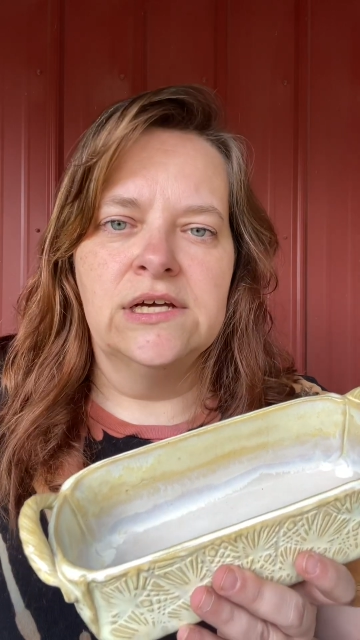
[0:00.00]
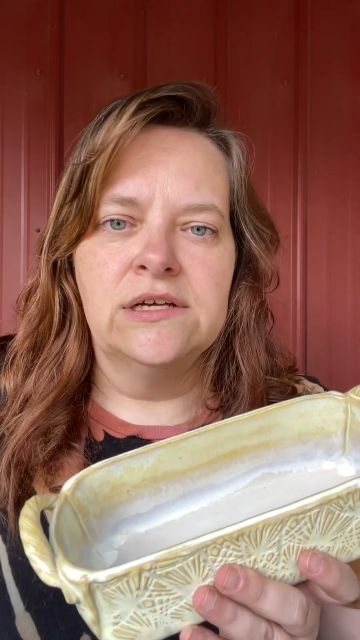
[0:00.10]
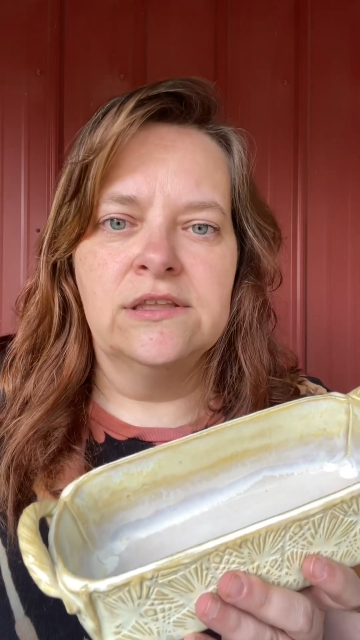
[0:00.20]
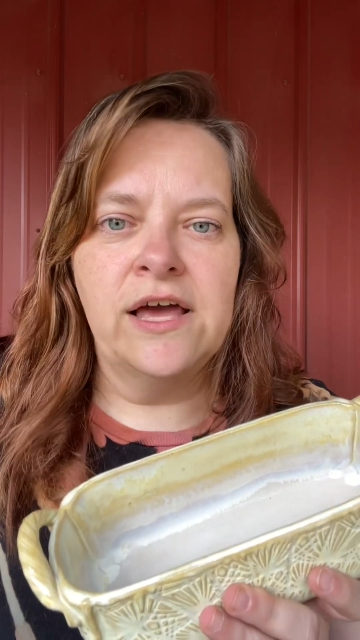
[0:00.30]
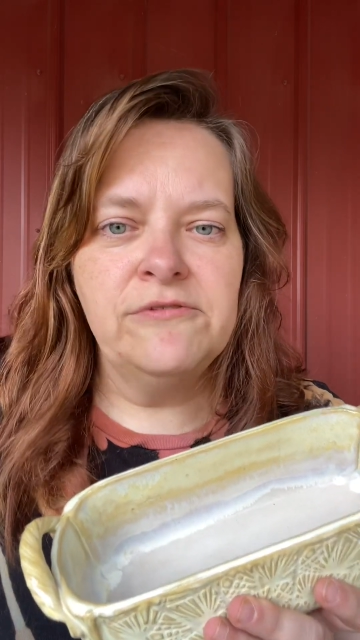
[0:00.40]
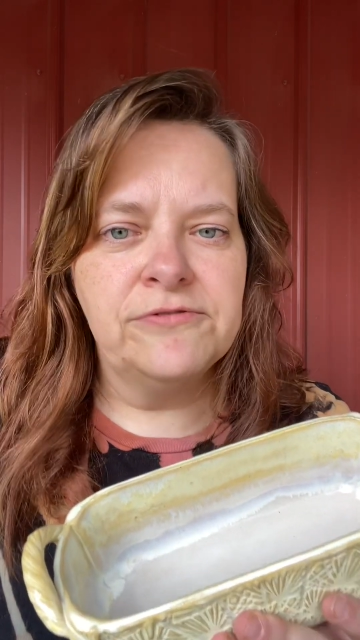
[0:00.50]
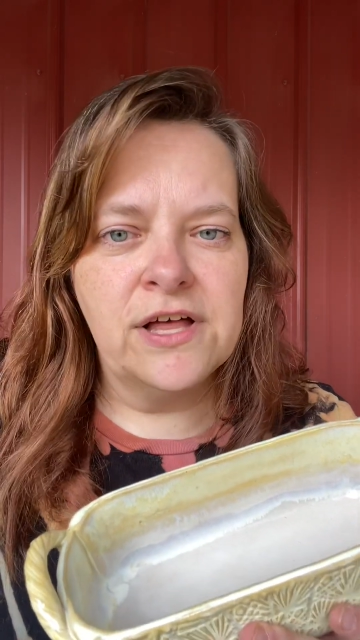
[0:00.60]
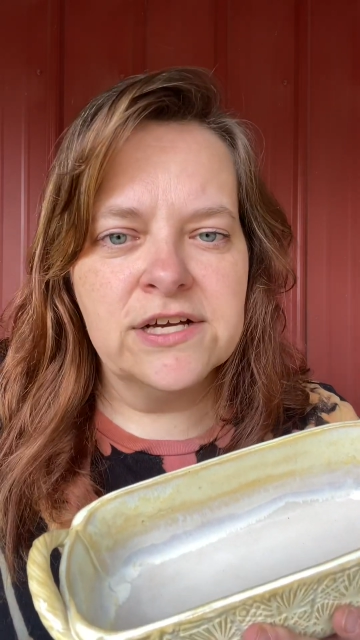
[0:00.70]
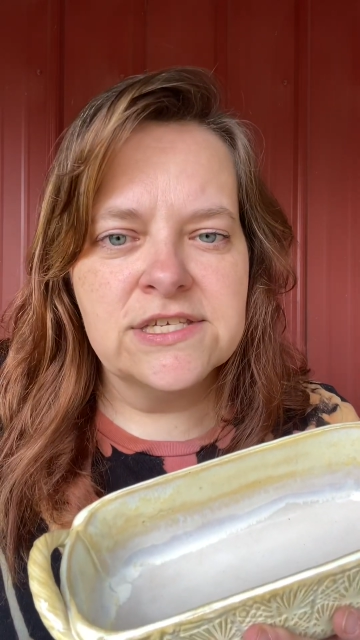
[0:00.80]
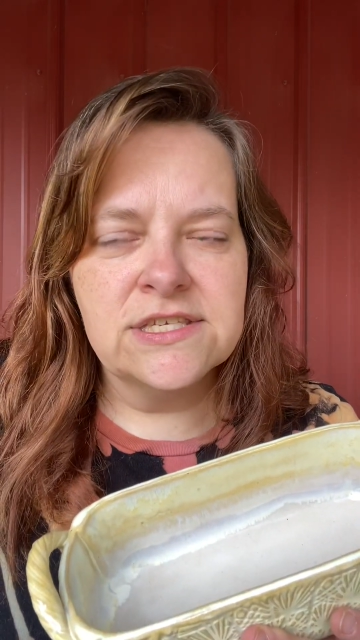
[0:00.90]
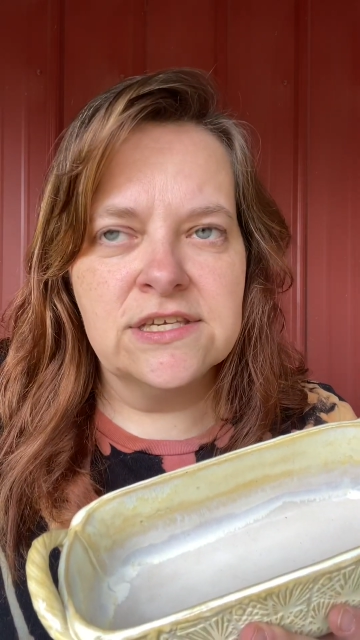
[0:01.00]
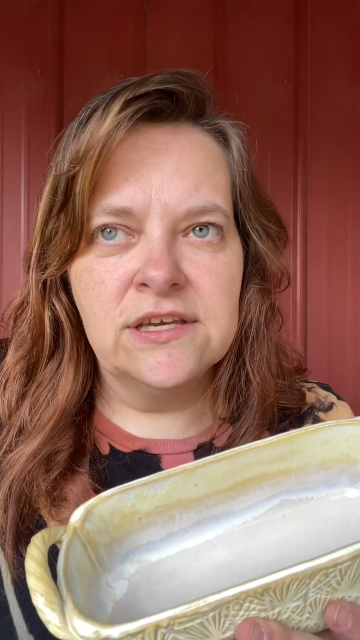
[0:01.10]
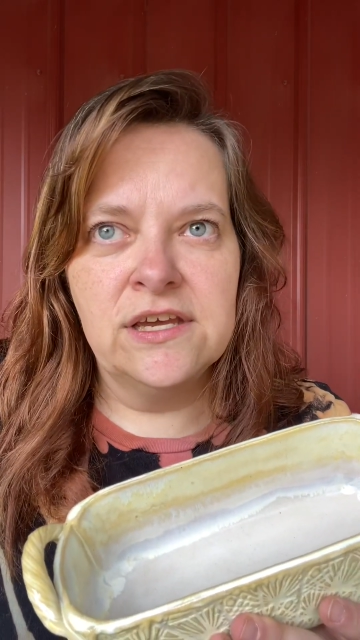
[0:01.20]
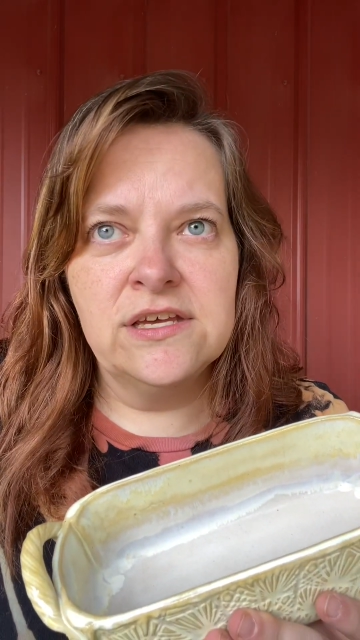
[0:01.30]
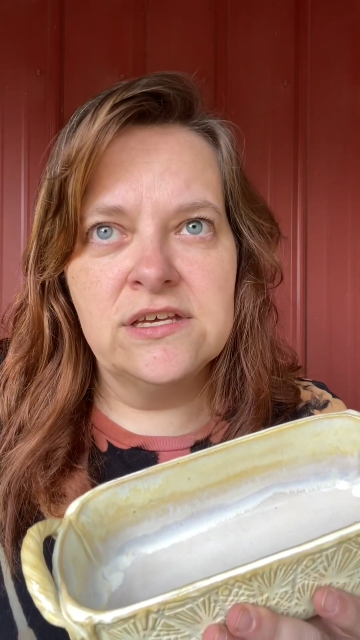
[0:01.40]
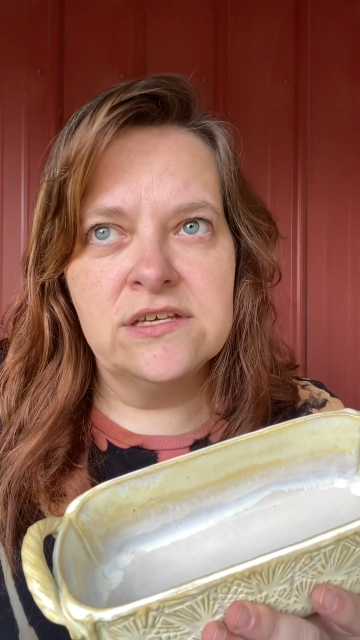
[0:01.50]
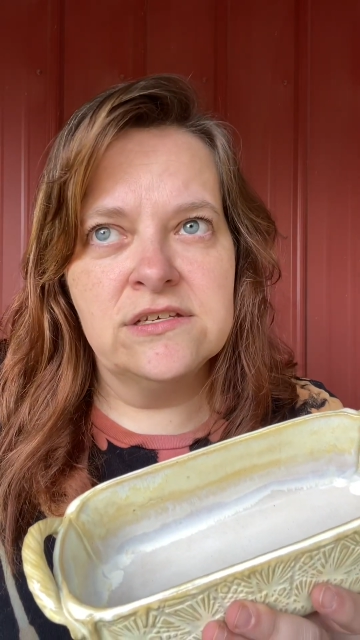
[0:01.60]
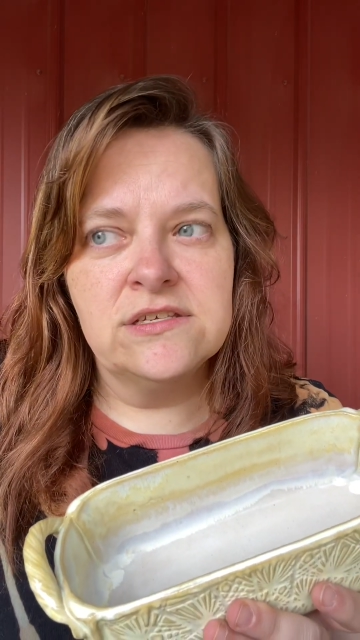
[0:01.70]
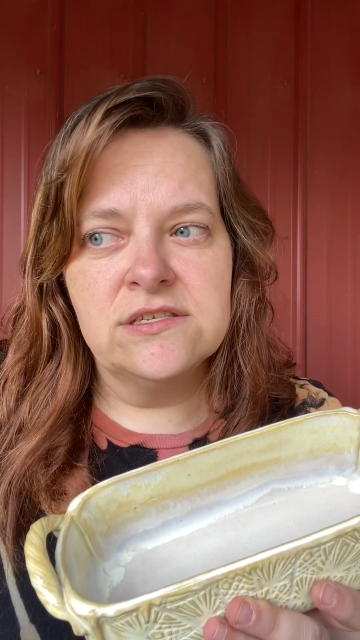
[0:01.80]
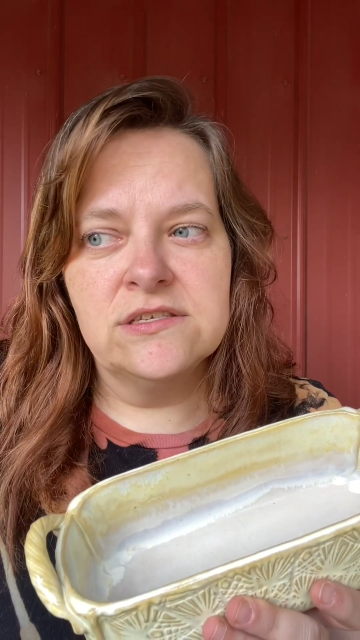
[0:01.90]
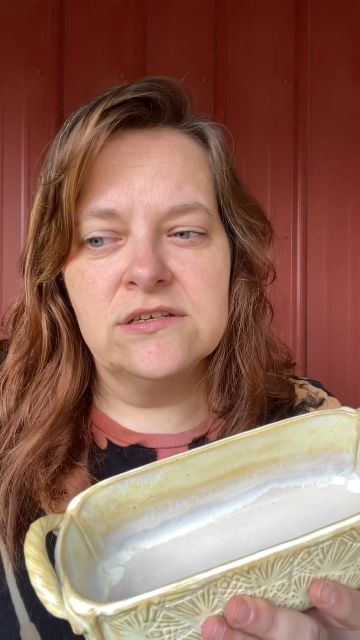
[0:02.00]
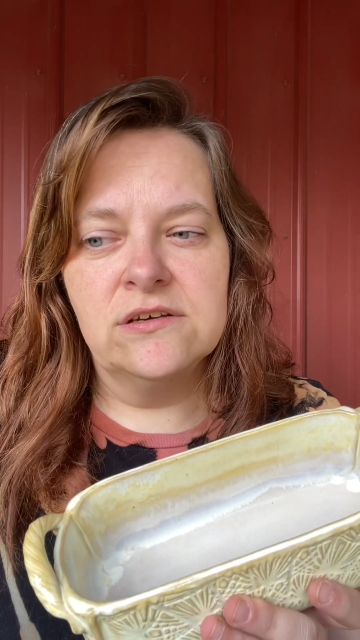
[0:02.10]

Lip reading: light flux is